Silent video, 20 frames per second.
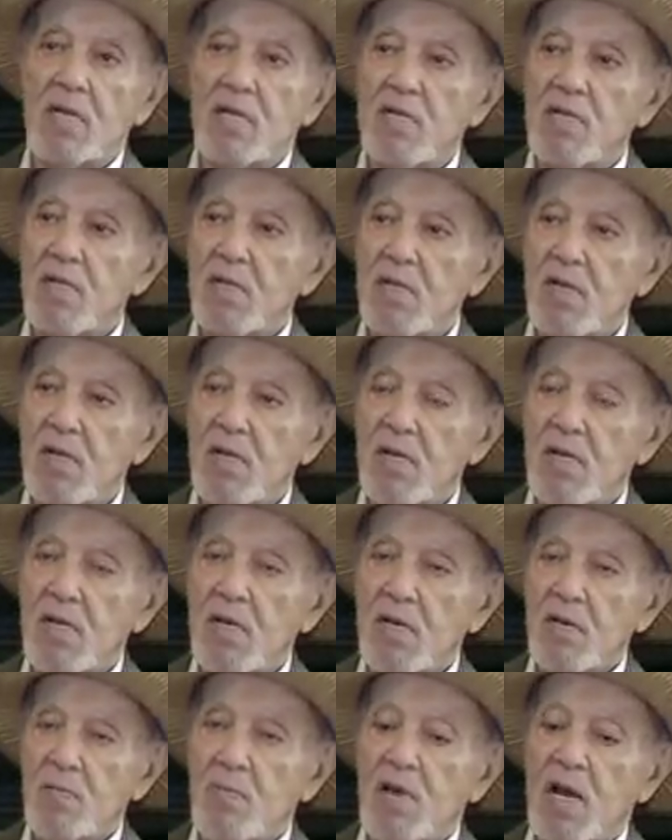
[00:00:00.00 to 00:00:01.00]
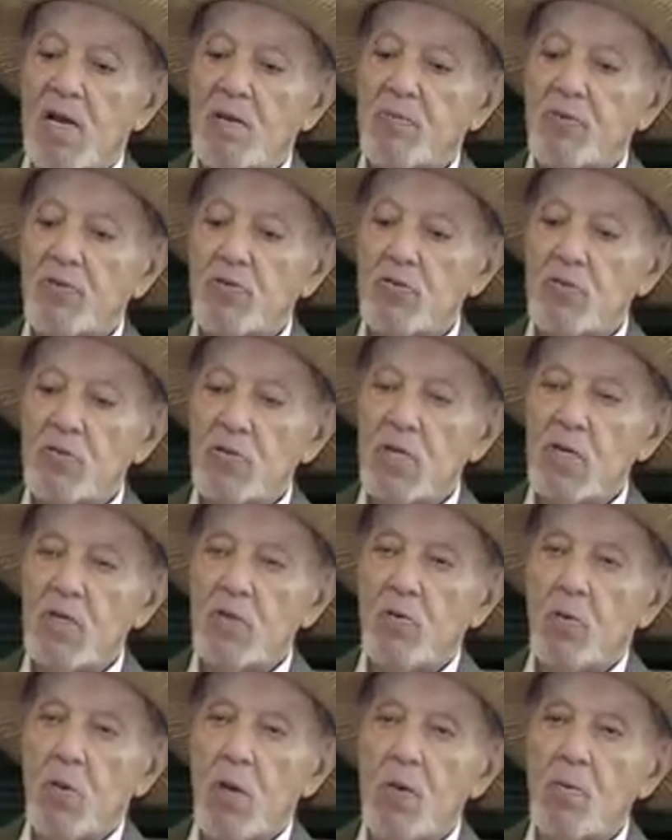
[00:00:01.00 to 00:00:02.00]
that by
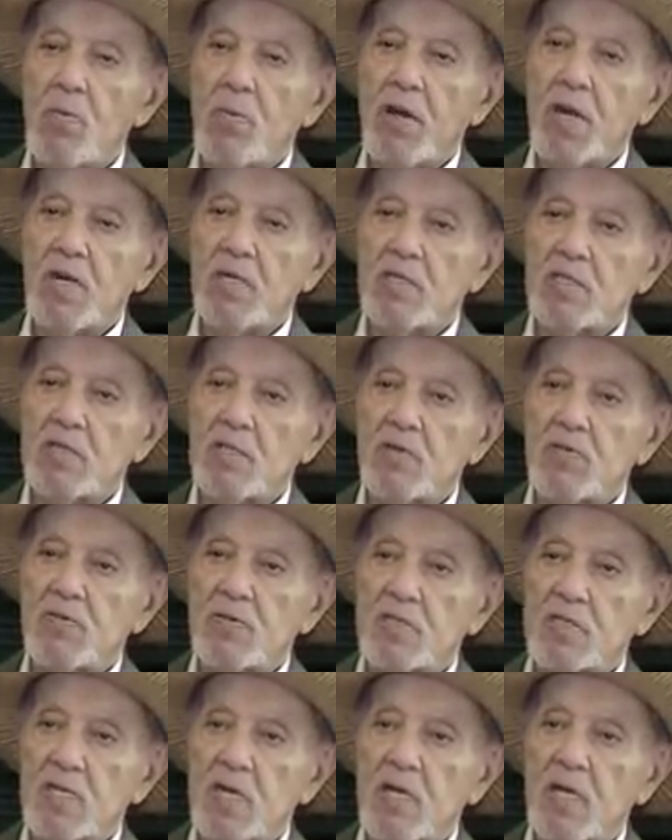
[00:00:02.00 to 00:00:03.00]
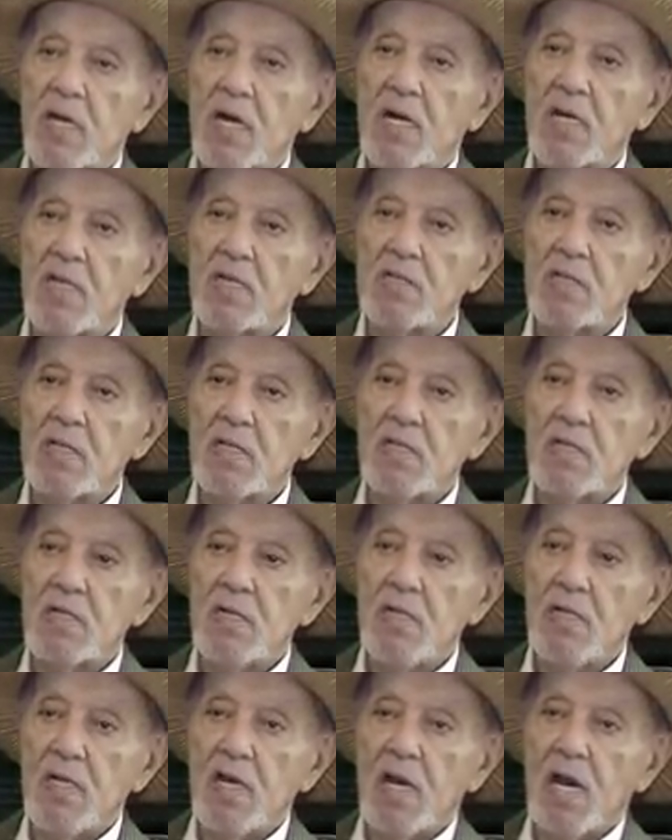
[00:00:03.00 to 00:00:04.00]
putting one box of cigars,
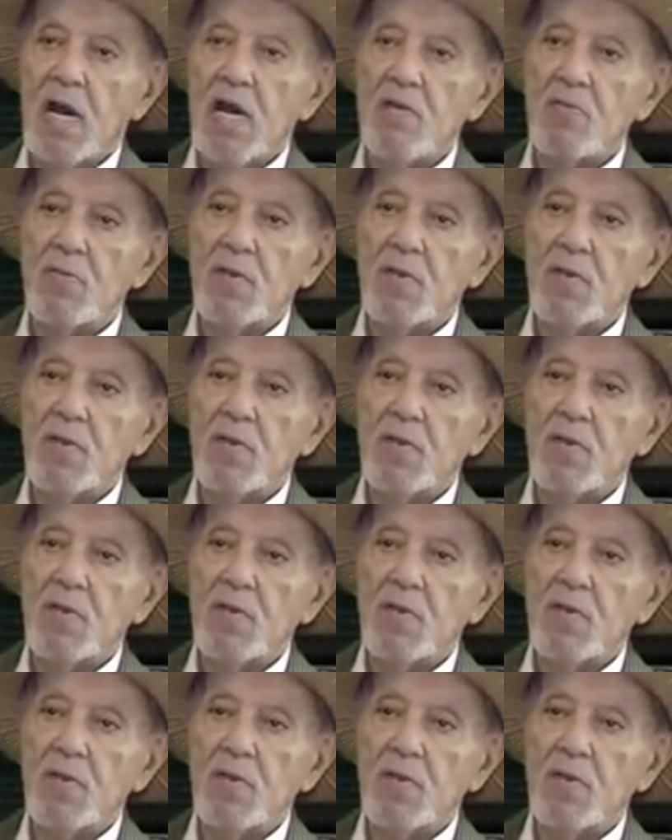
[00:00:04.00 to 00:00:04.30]
I